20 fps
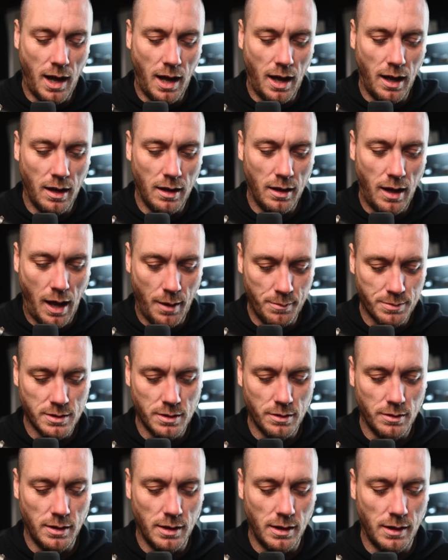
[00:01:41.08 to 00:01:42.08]

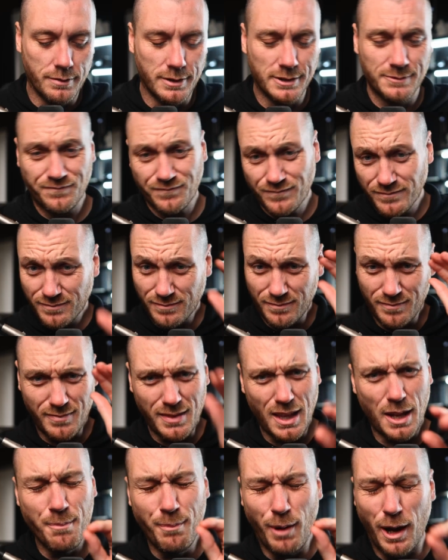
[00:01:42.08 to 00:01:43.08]
Absolutely love it.
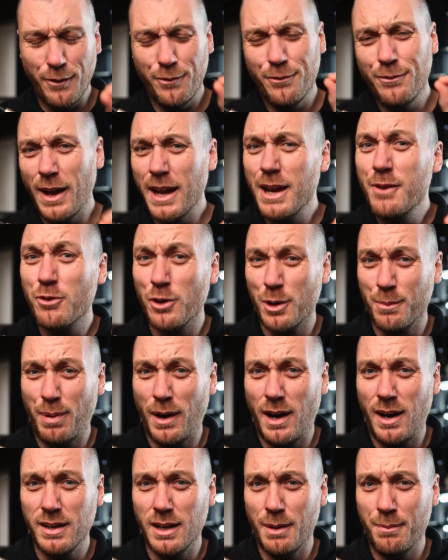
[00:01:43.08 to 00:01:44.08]
My favorite
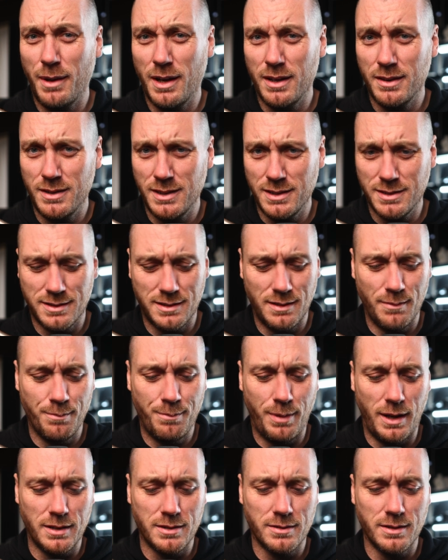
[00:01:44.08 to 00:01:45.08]
part about this
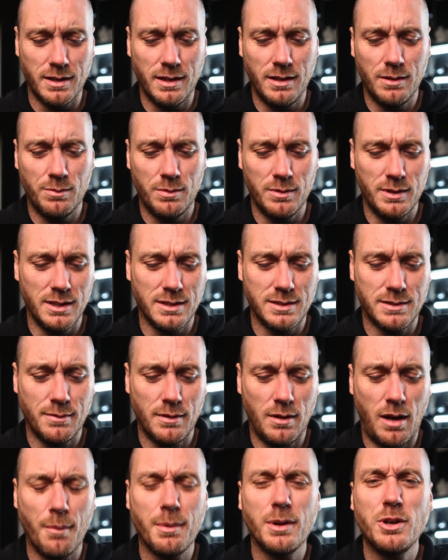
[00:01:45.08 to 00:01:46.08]
battery,
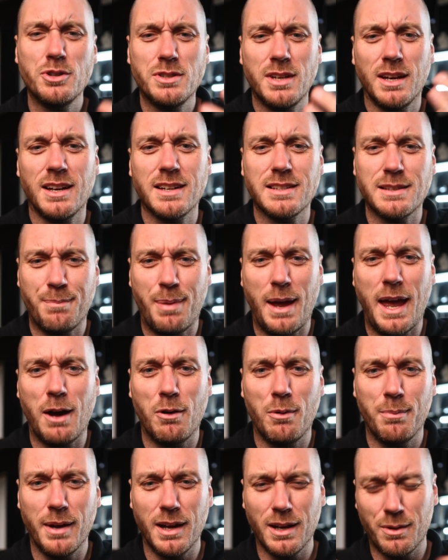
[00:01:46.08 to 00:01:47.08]
I've been using it as a
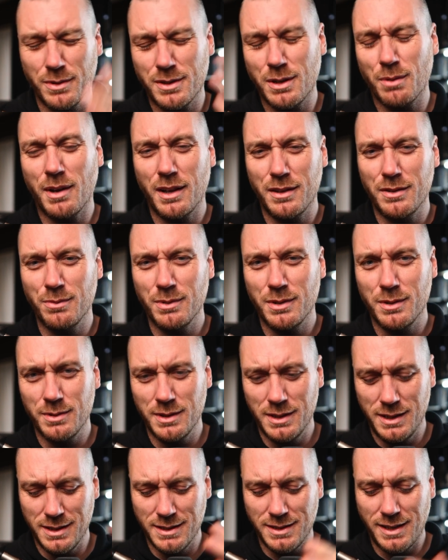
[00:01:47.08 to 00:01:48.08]
power bank, which I'll get to into
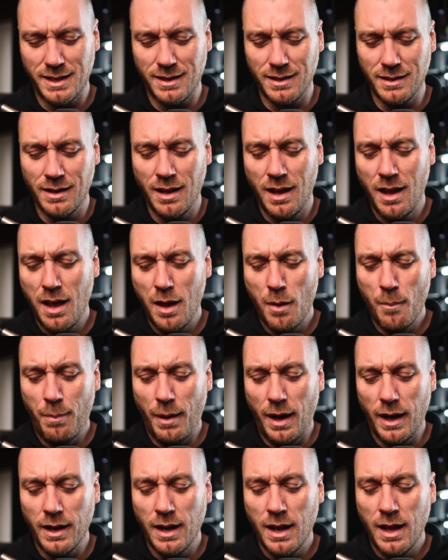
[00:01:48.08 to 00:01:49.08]
it in a second,
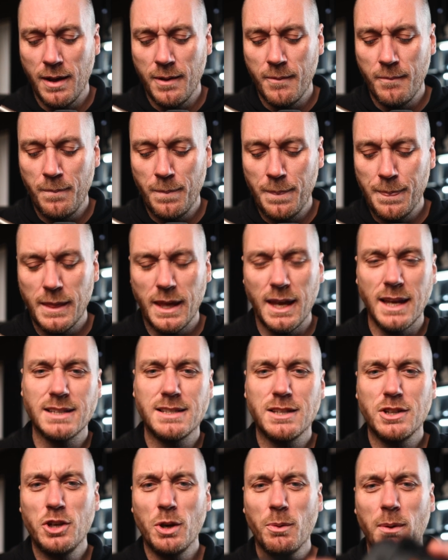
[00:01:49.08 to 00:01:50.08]
but
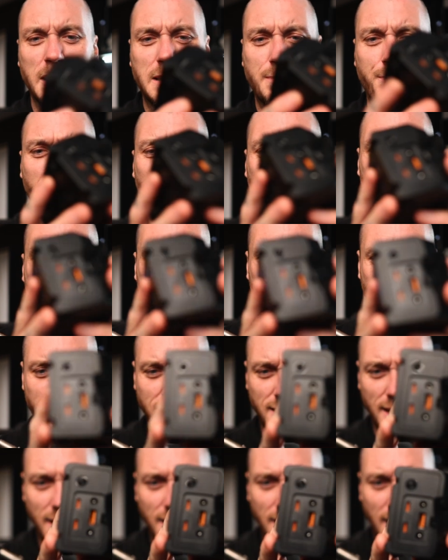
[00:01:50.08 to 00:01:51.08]
it's
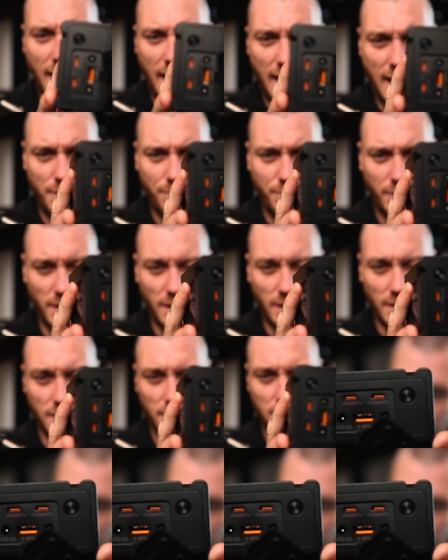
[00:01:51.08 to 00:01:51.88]
USB-C heavy.